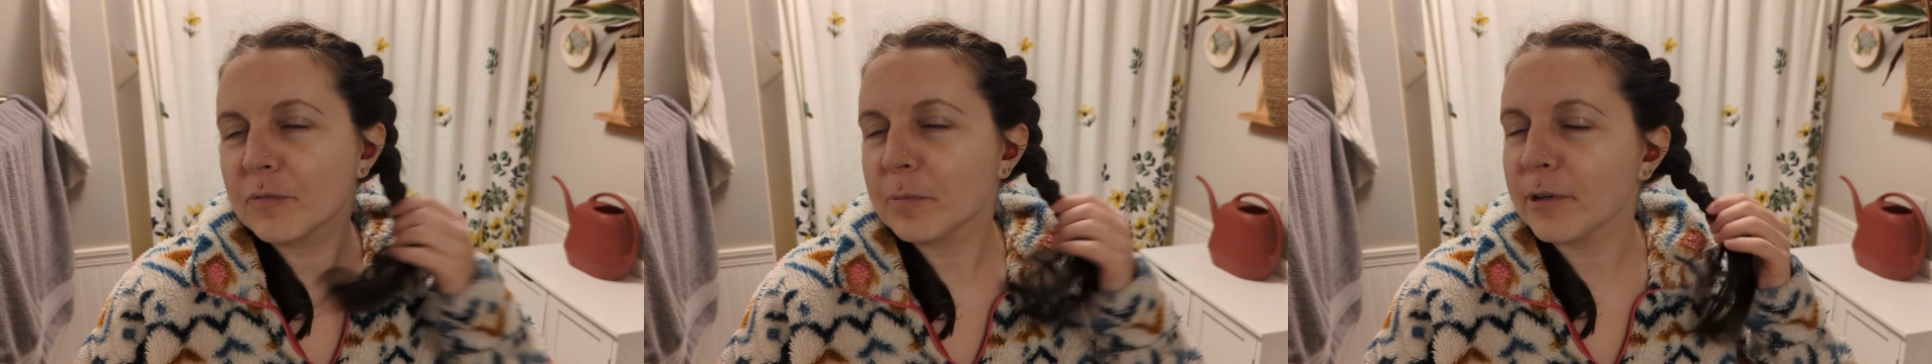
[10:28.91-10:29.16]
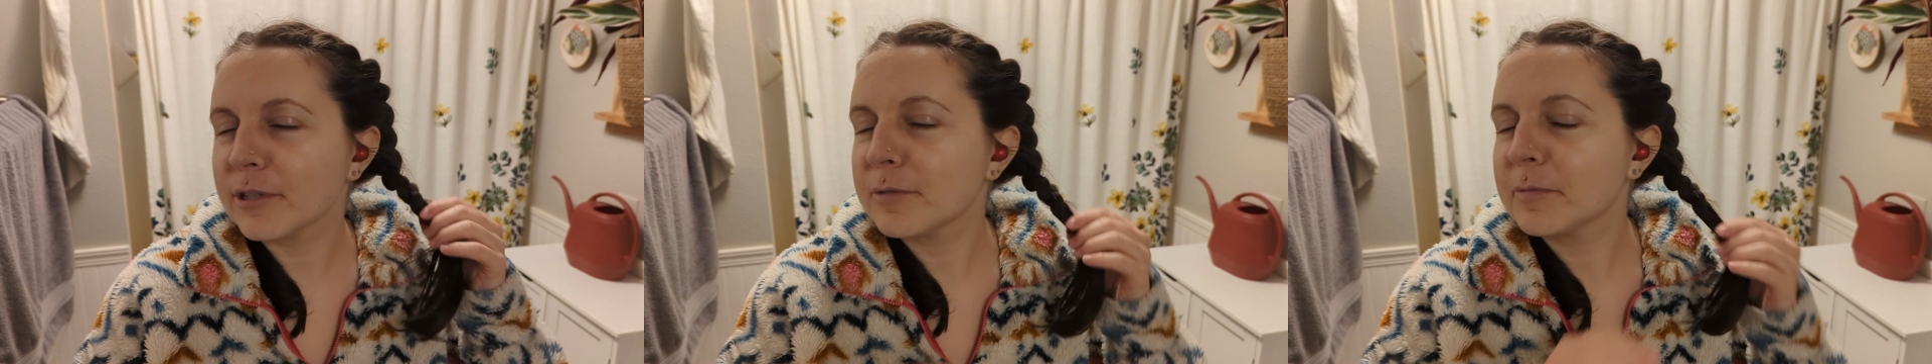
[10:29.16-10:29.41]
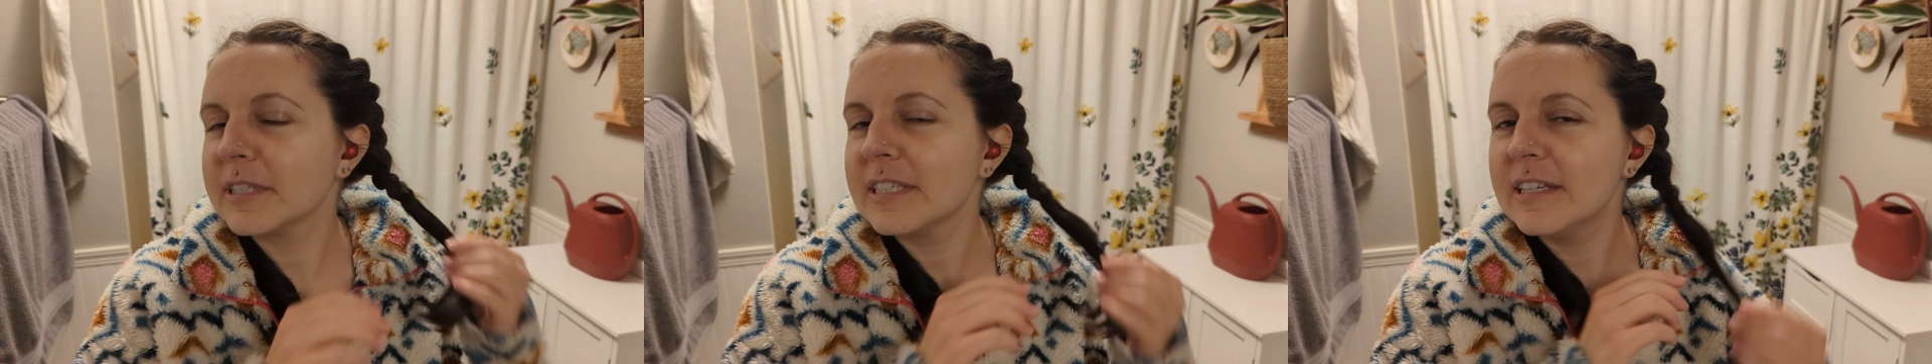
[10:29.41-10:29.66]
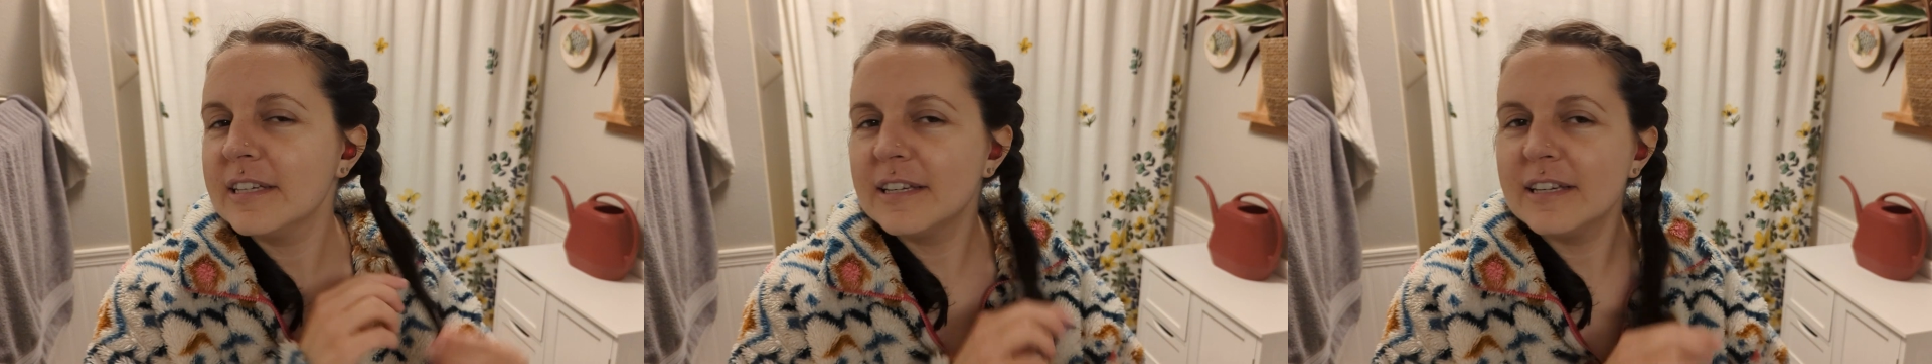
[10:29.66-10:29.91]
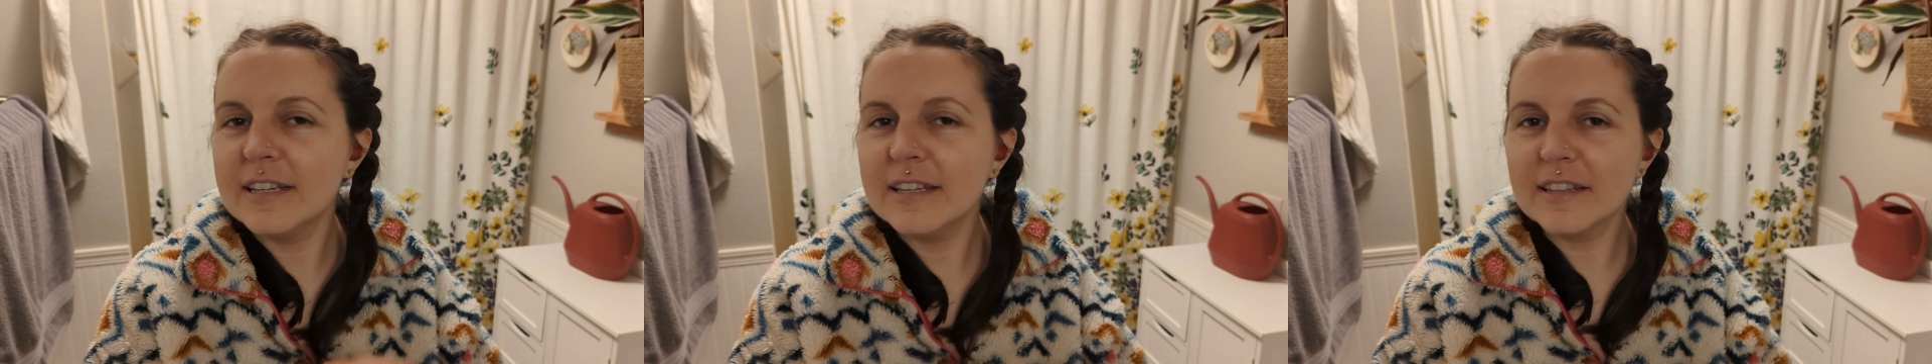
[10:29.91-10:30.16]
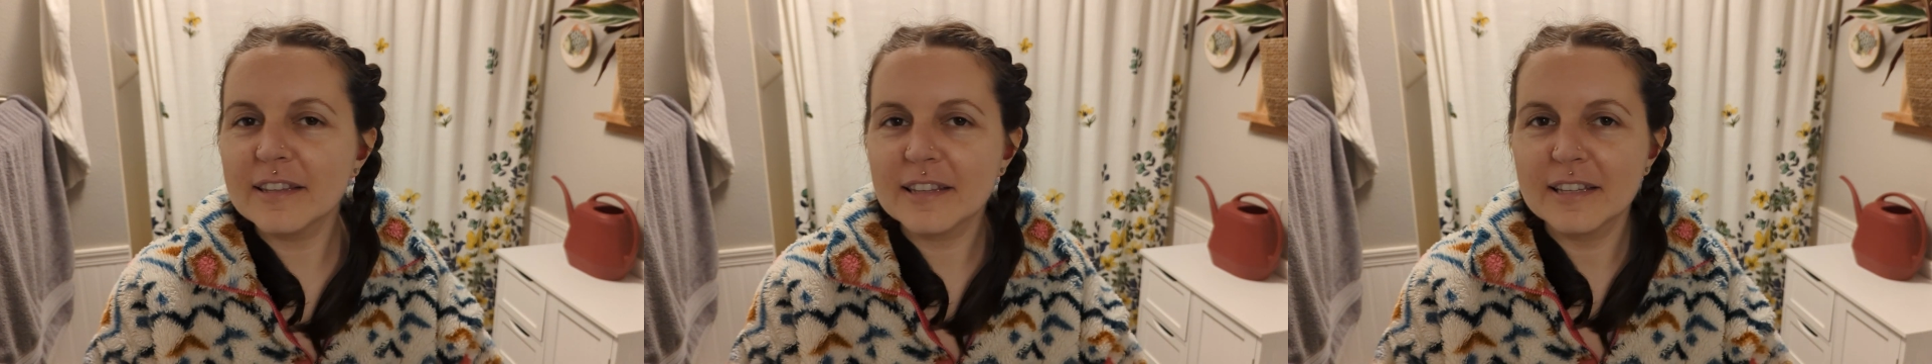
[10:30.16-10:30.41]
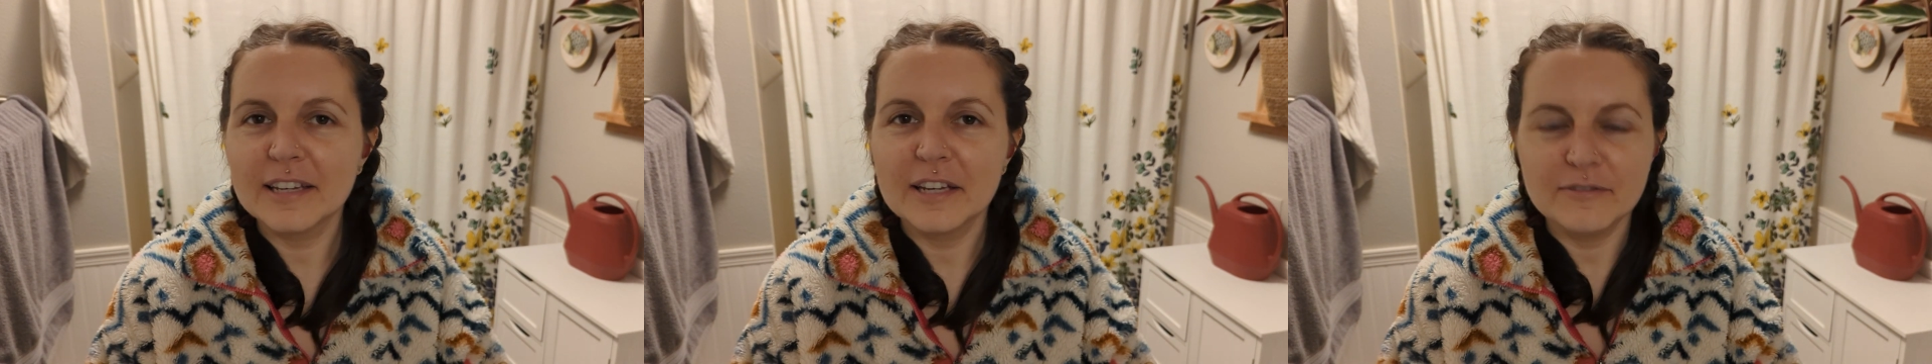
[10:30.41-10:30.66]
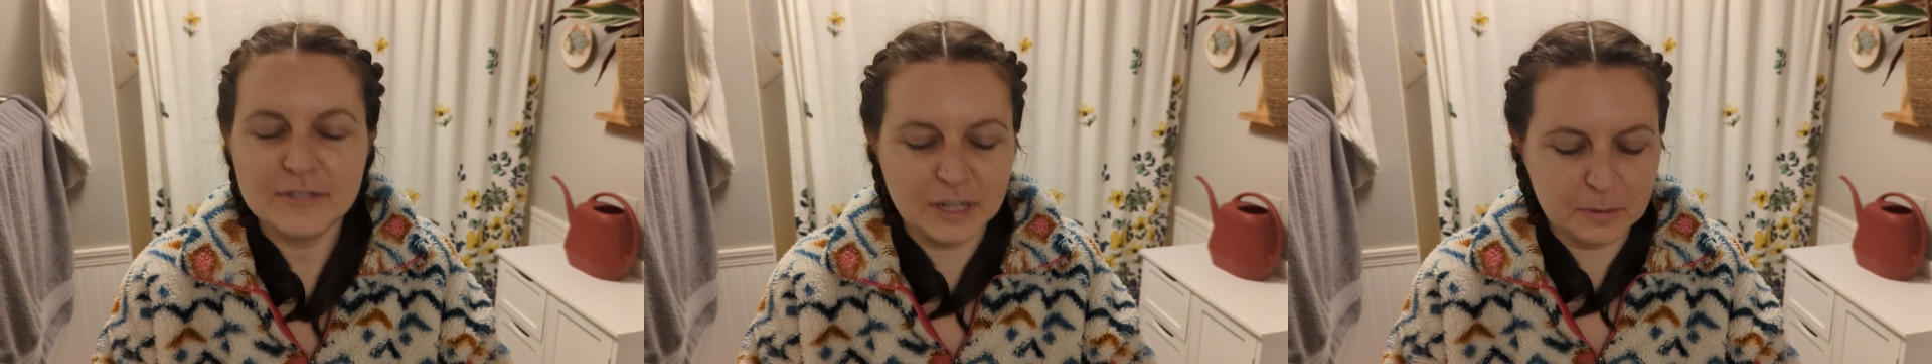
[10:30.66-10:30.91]
Brushed my teeth,
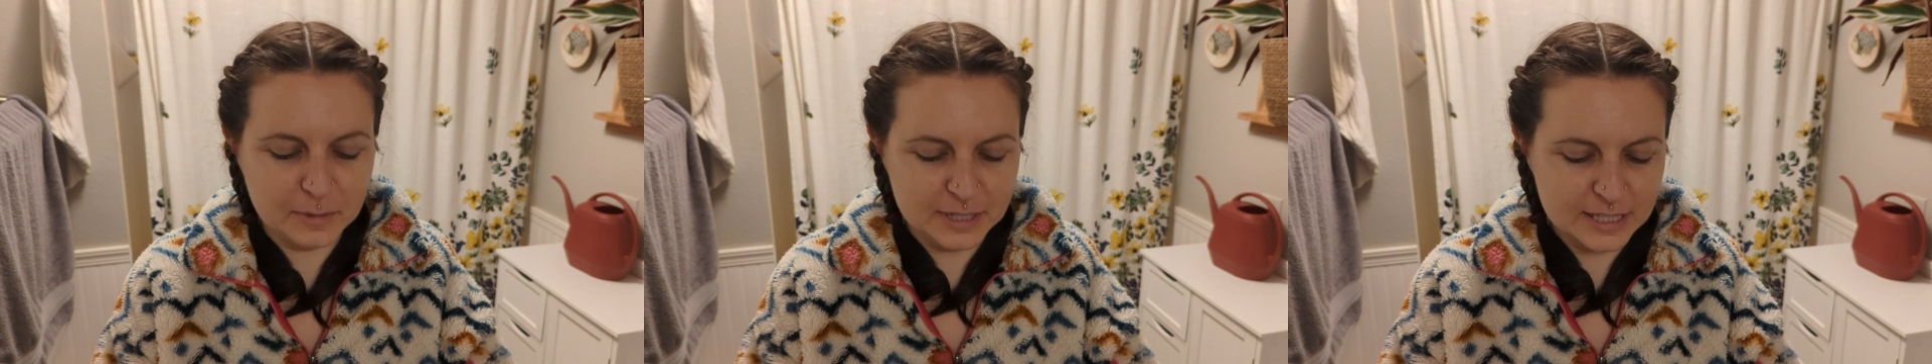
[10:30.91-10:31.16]
done my